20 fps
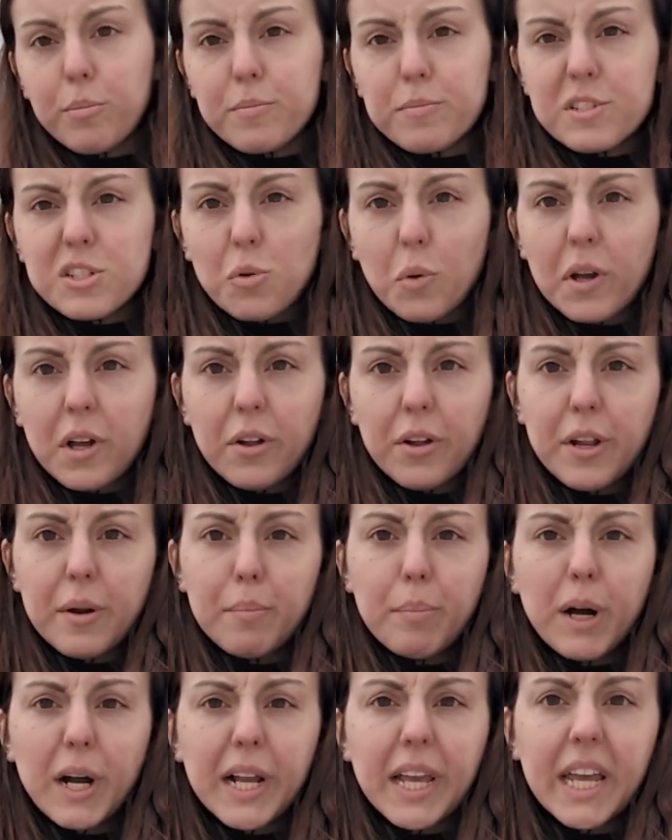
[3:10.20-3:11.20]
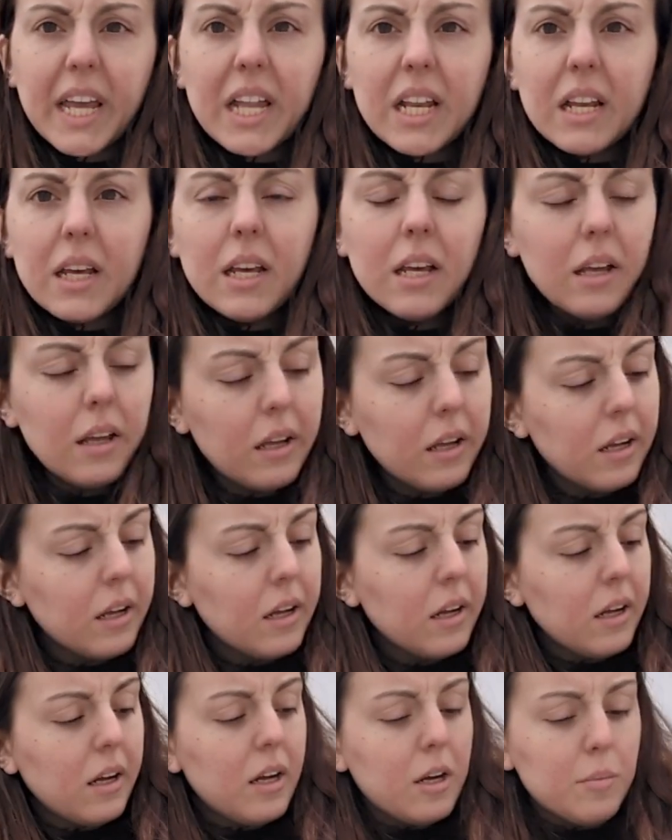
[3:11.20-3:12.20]
soil in a bucket,
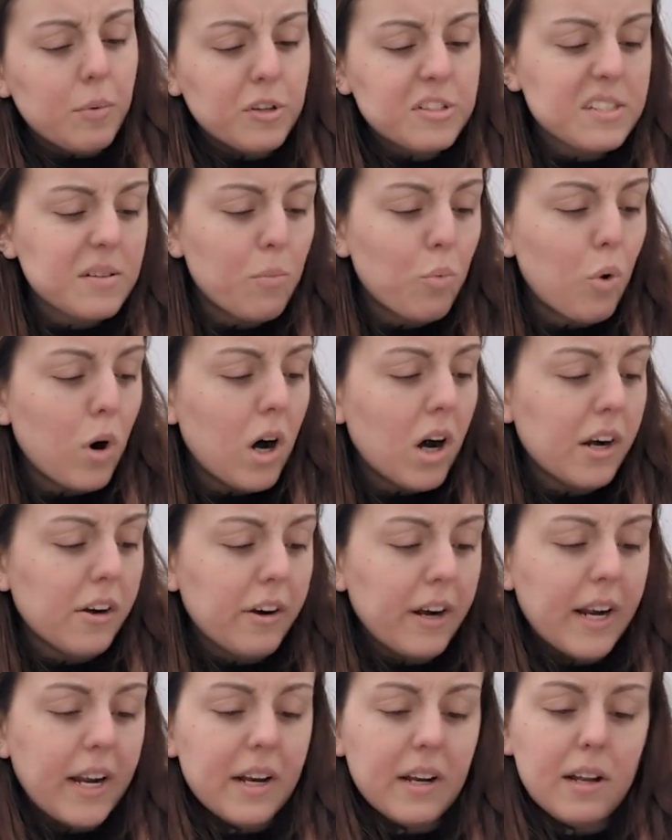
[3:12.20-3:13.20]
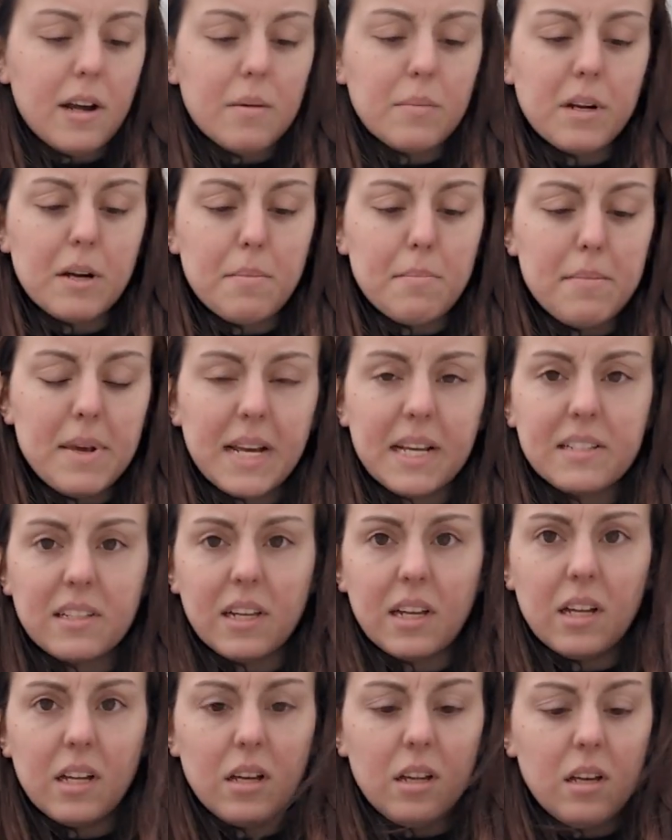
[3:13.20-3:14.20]
put some water in it, and now I'm gonna mix
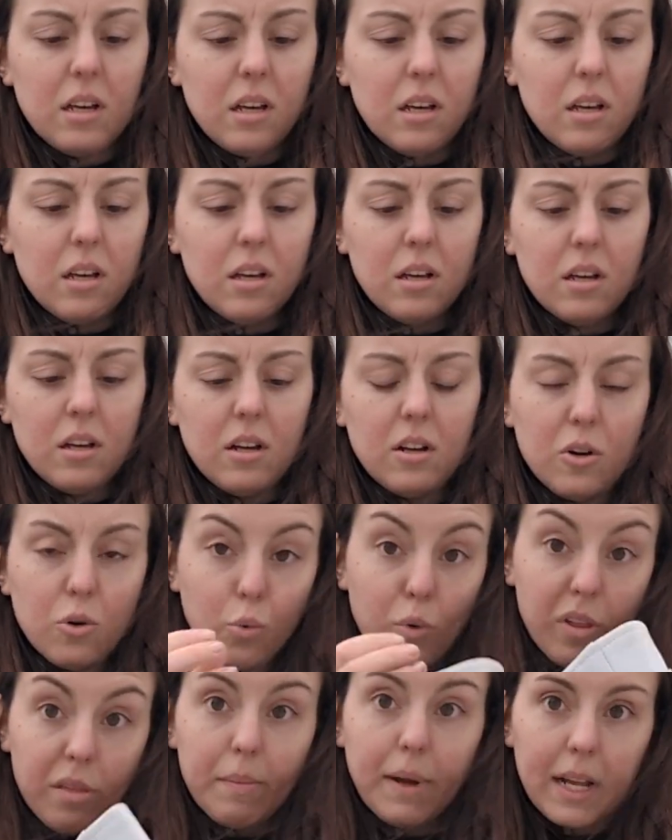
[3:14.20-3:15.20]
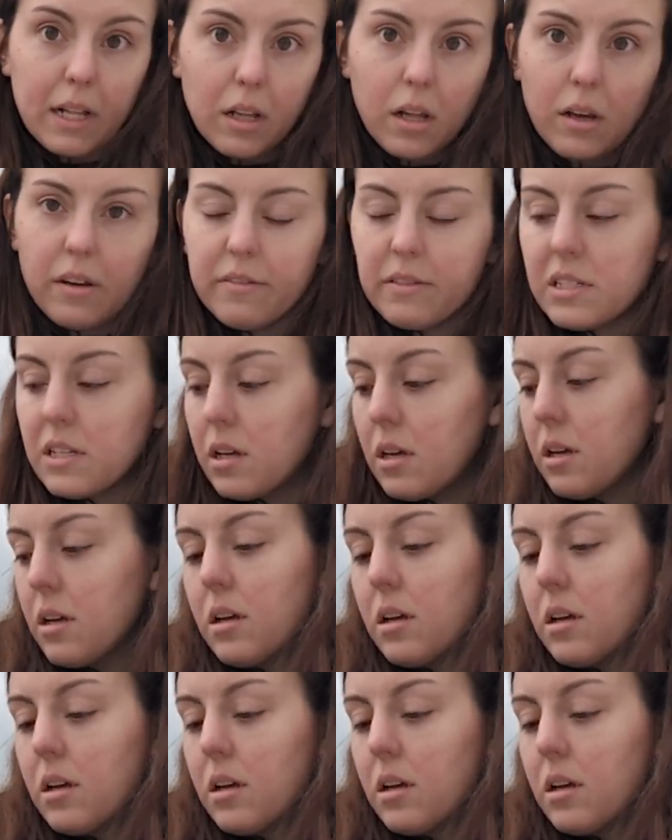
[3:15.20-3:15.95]
it with my gloves.